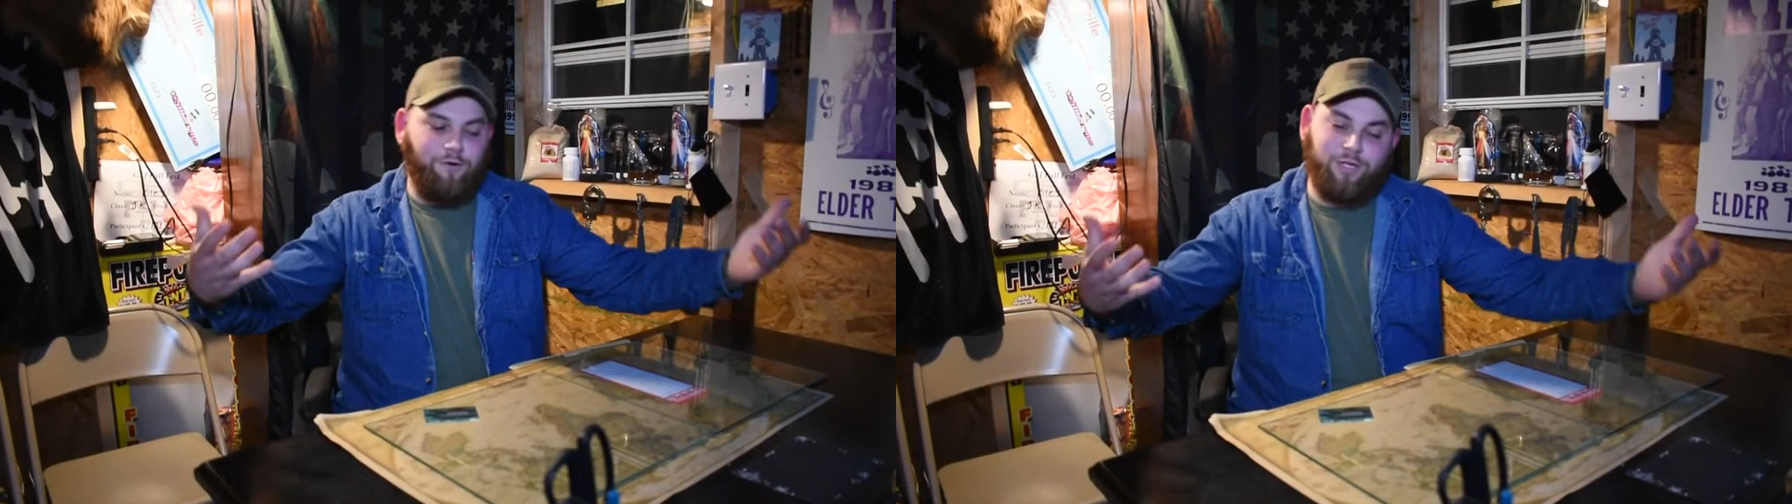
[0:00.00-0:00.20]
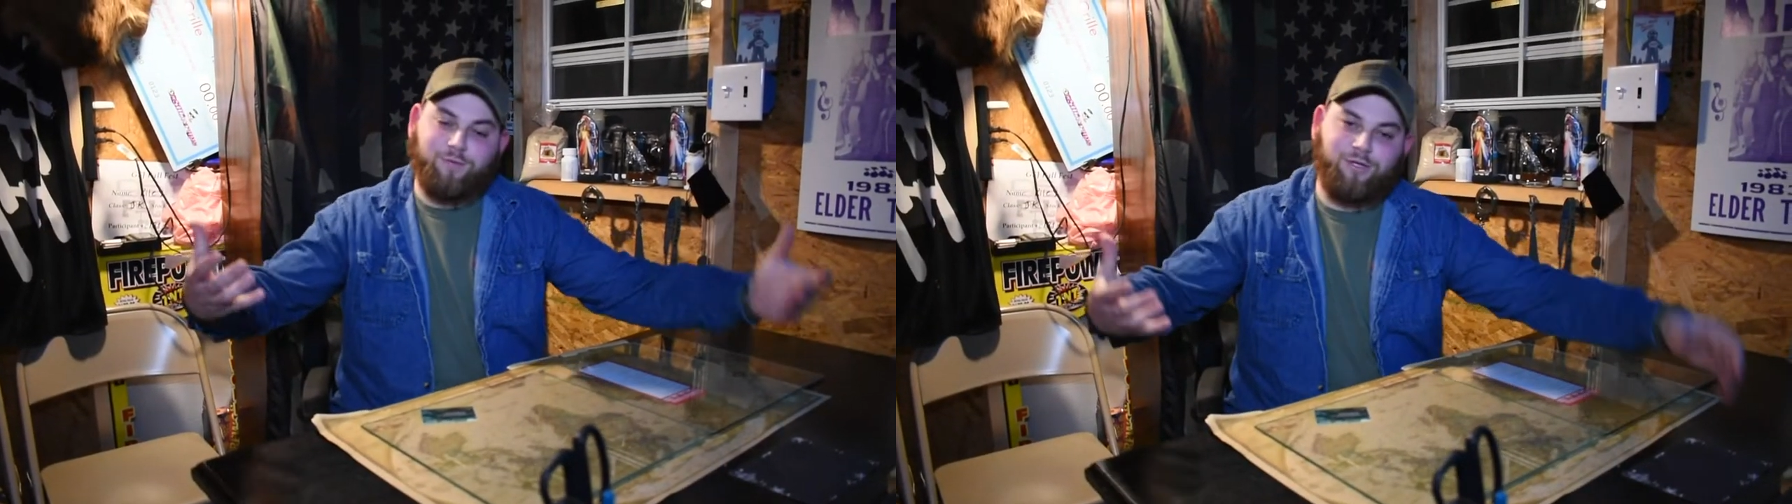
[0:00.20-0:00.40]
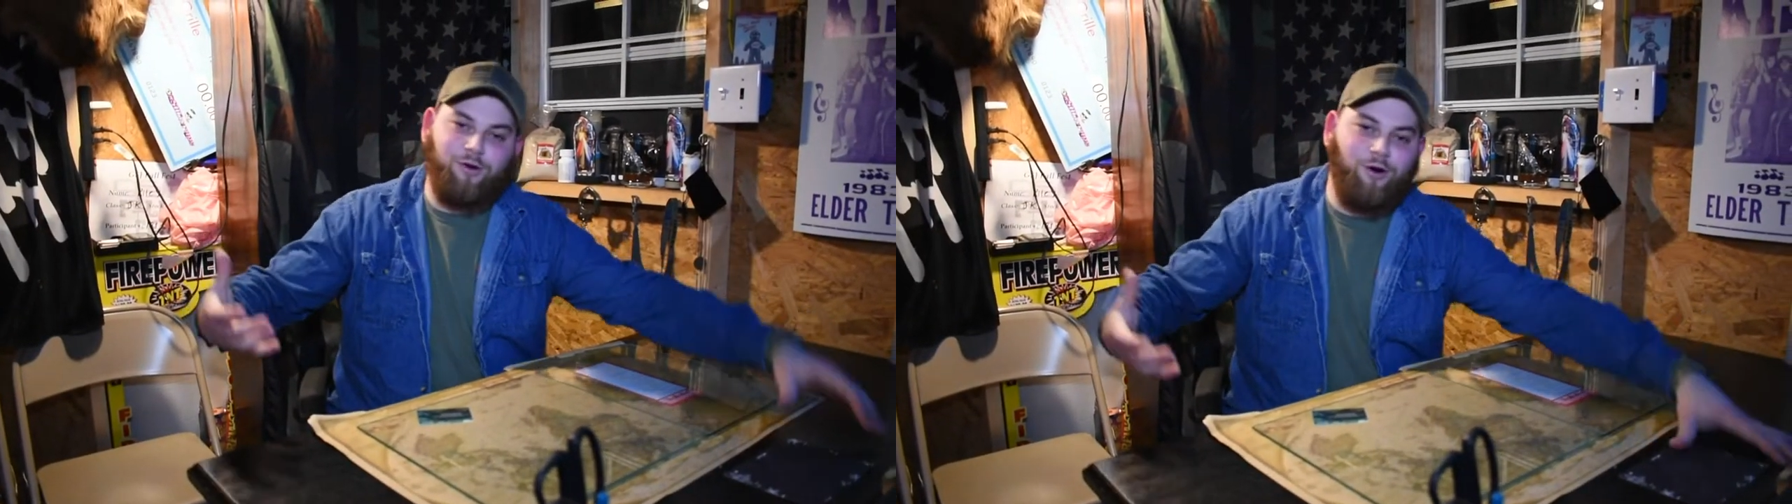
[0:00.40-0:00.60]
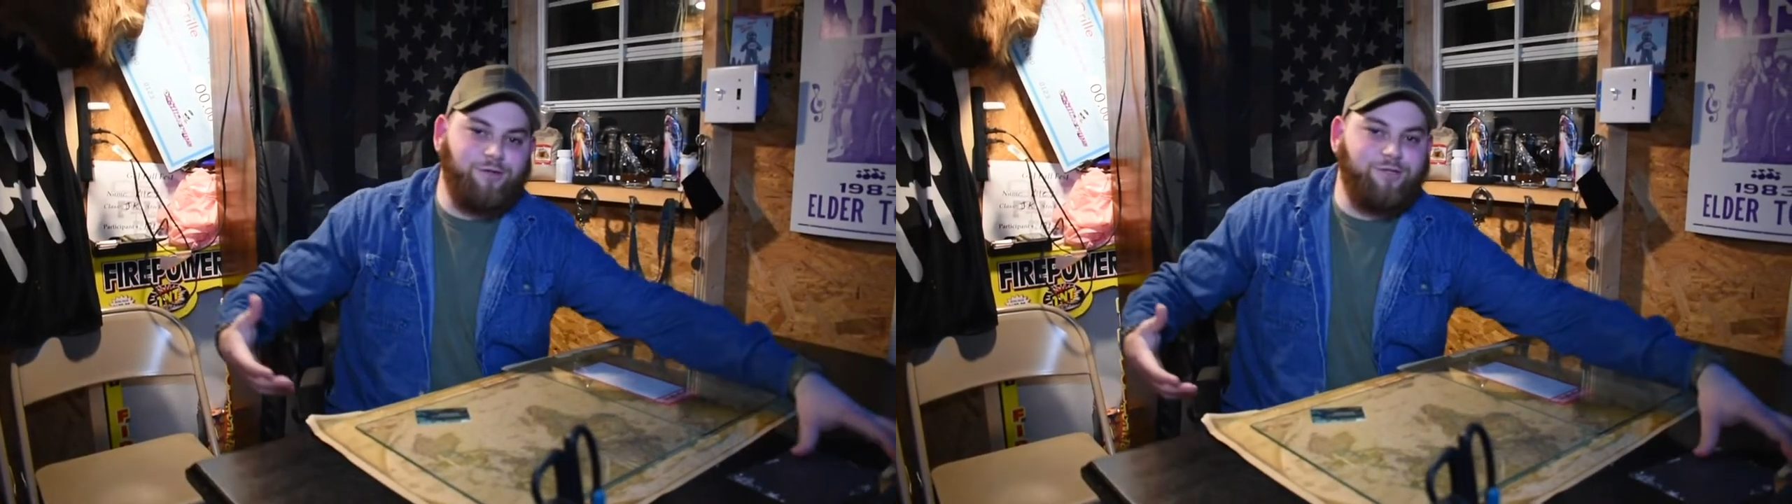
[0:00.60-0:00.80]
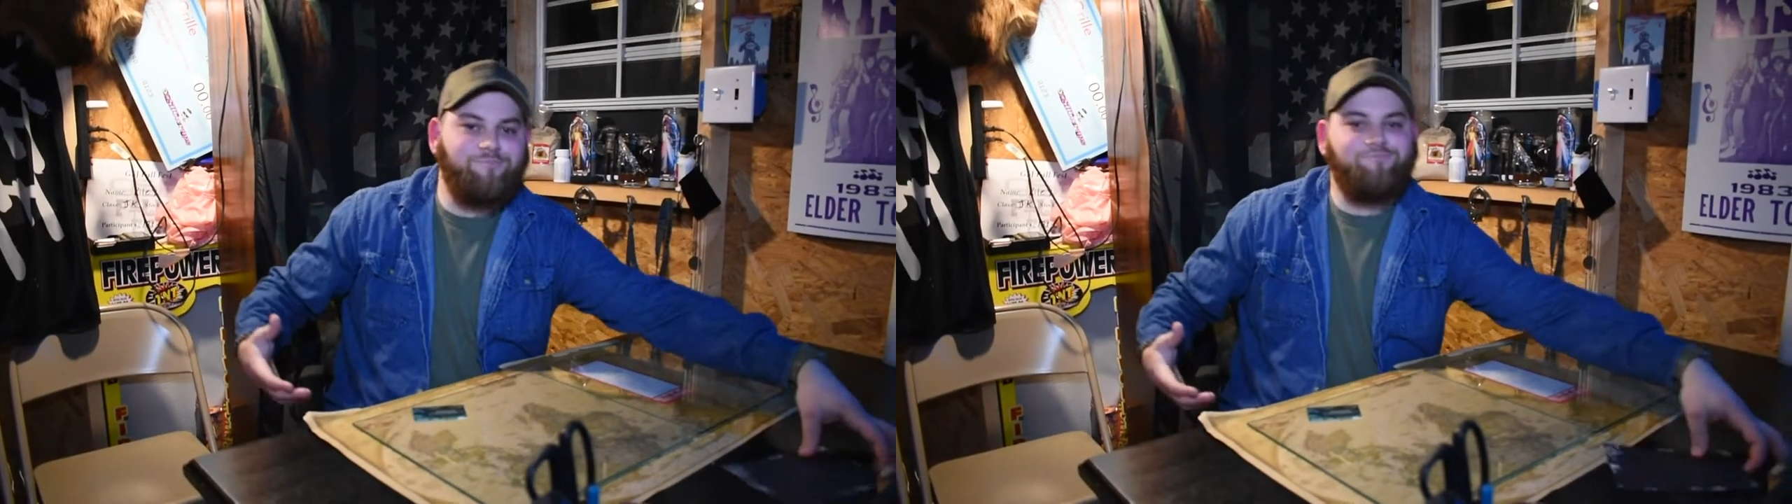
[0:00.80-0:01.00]
Christmas
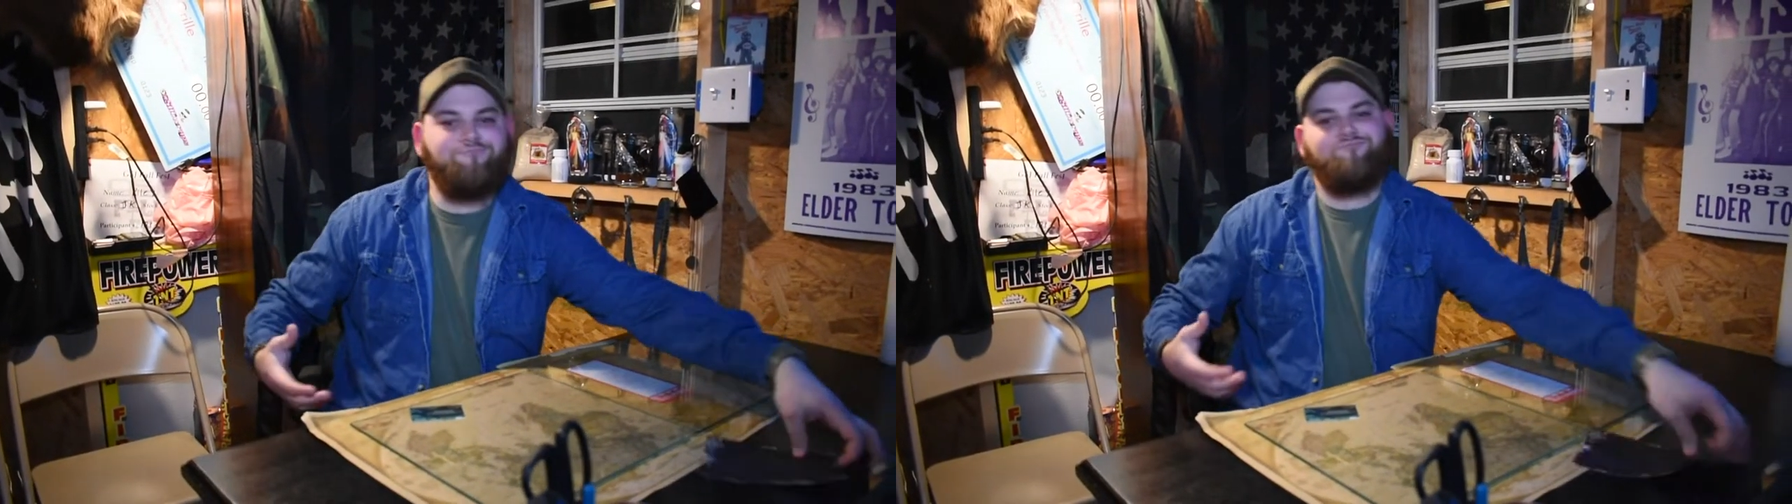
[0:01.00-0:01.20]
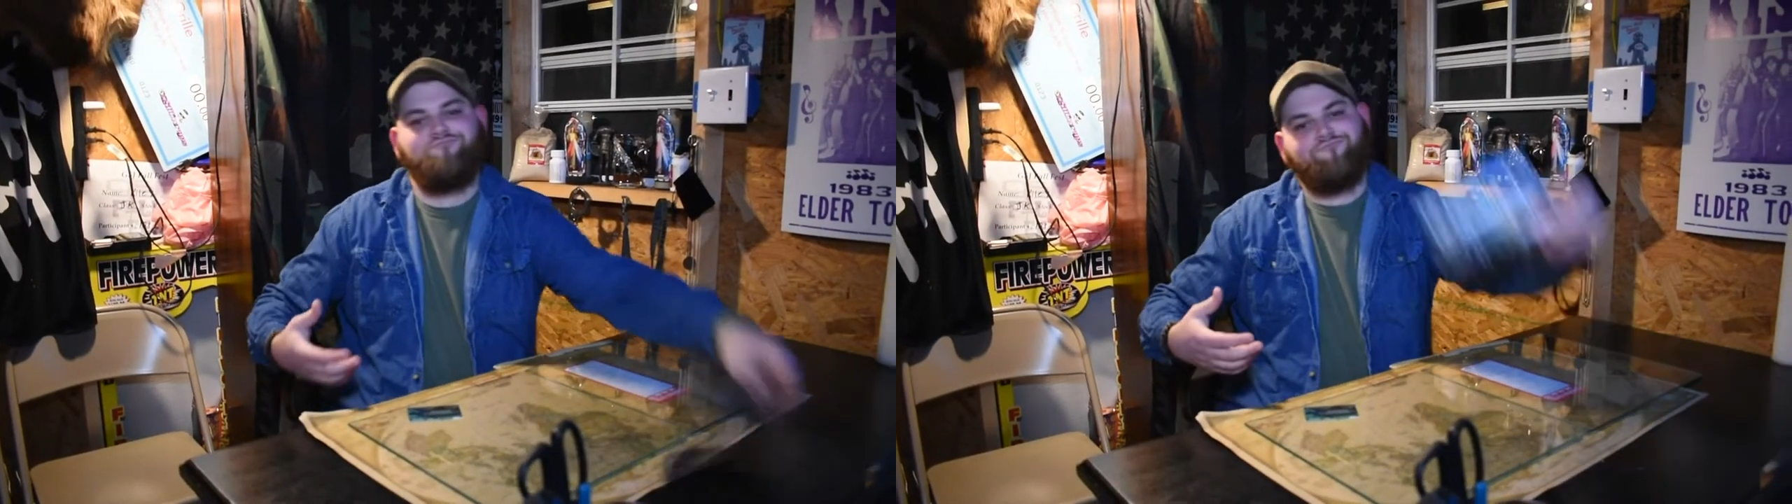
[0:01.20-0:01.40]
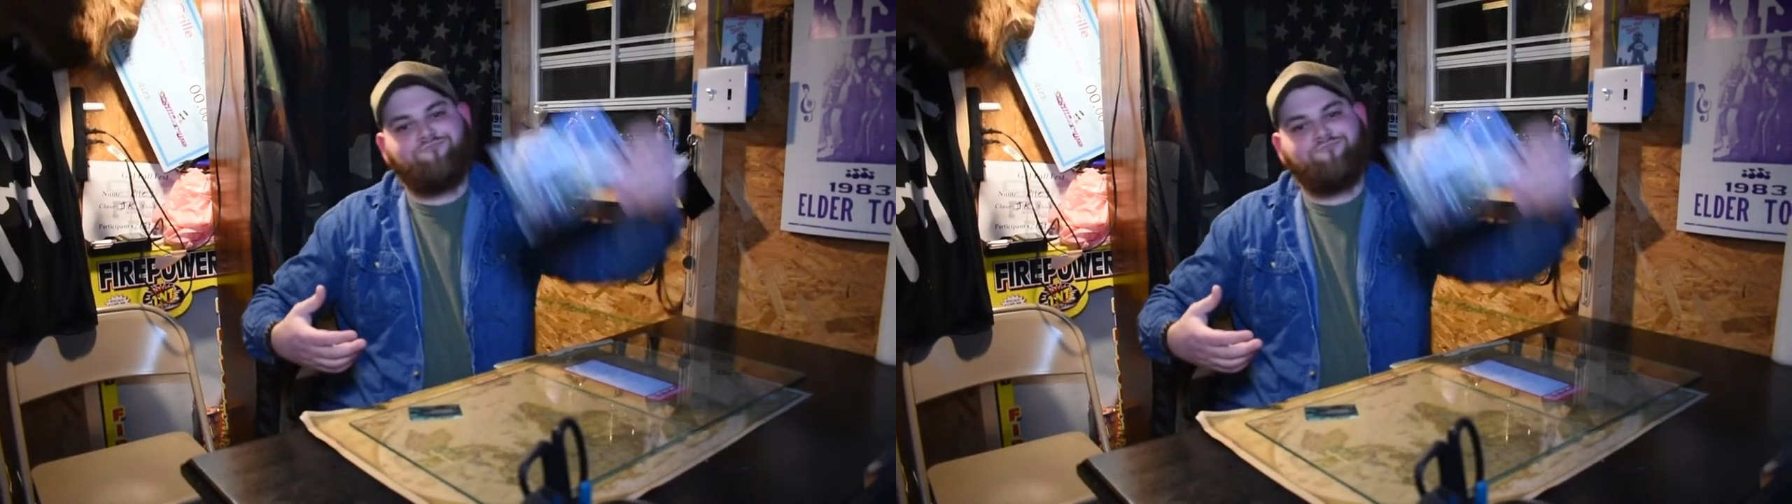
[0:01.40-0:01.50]
cards.